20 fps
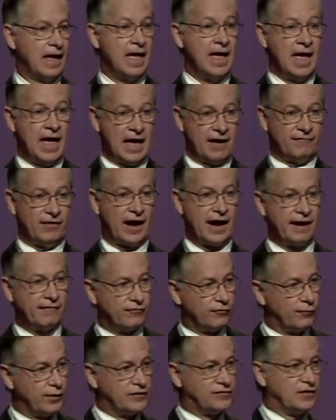Have I ever
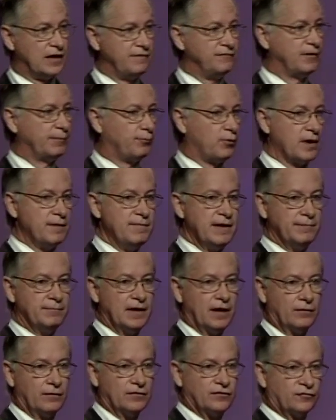received a premium
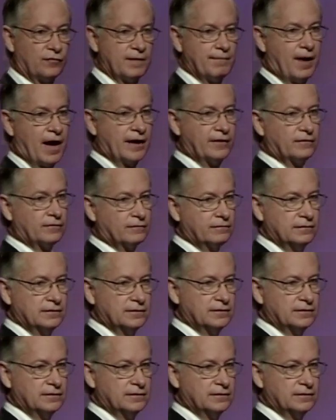notice reminder